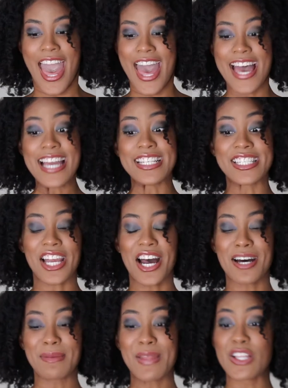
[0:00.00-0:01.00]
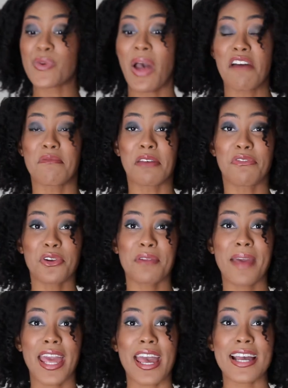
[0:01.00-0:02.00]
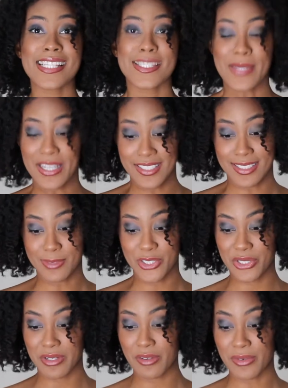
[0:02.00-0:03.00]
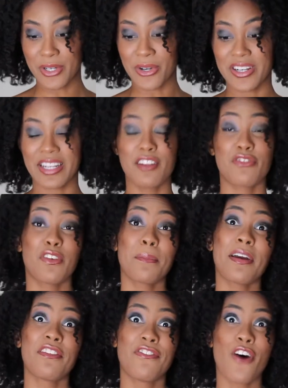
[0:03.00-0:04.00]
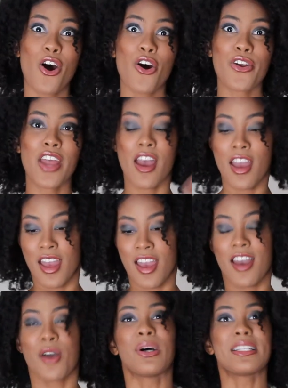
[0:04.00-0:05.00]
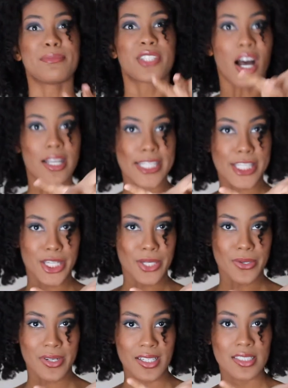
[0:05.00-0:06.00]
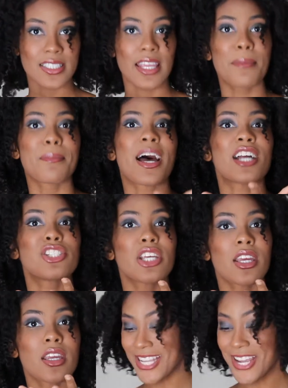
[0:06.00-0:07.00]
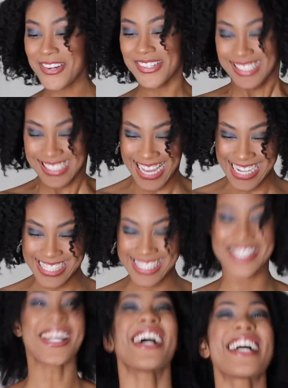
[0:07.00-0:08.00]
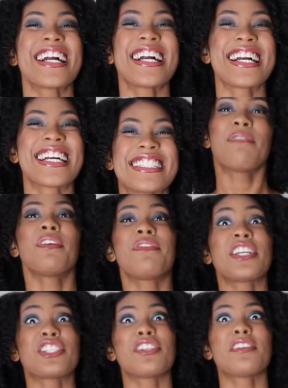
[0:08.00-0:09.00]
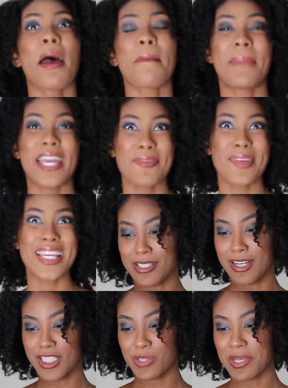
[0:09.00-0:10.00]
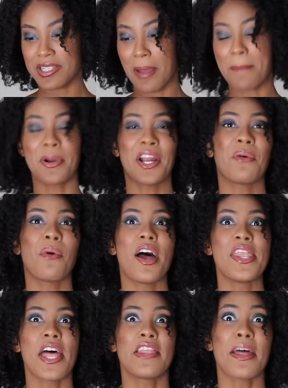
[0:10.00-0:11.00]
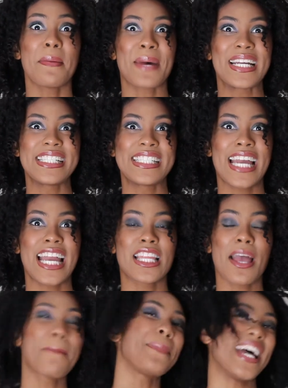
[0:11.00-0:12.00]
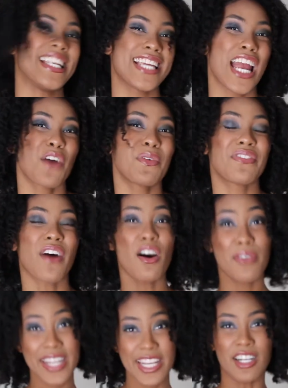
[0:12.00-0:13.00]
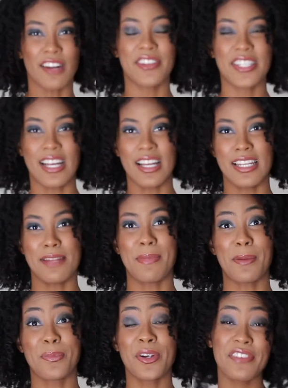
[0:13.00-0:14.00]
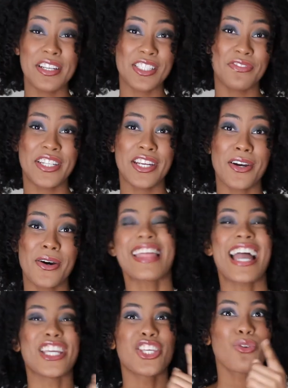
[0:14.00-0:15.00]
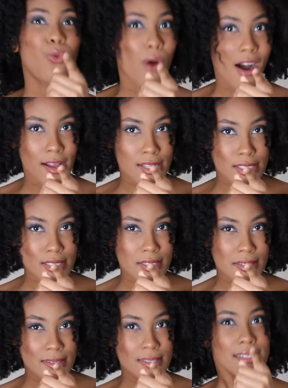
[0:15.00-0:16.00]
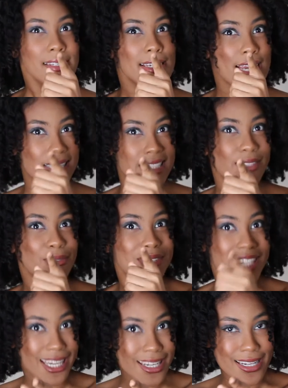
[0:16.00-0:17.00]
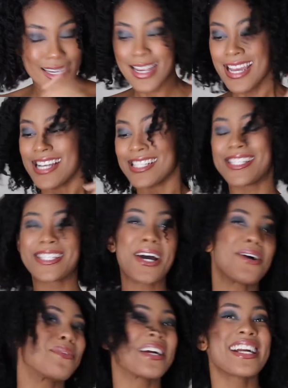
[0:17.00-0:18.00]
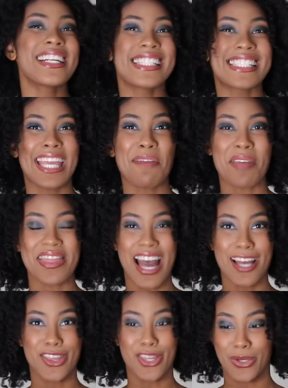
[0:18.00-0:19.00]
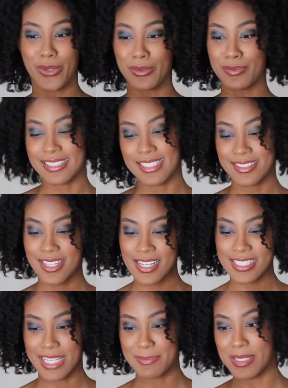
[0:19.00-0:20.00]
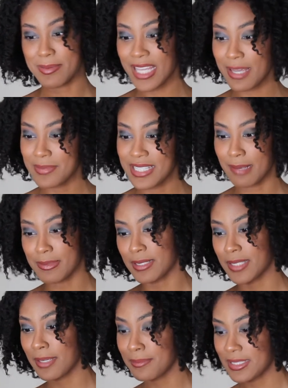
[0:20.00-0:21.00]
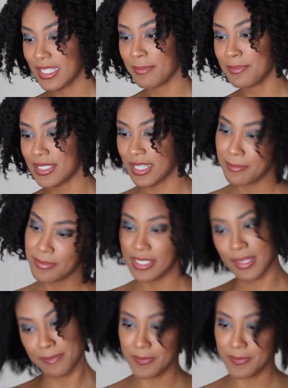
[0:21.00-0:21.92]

and that's why I have my phone in my hands because I'm screen recording from my phone while I'm talking to you. It's like magic. So let's start! Have a Vision Baby starts with part one, the mindset, but we've already covered that in my previous video that you watched. Yes, you did. So we're gonna skip that through. Skip.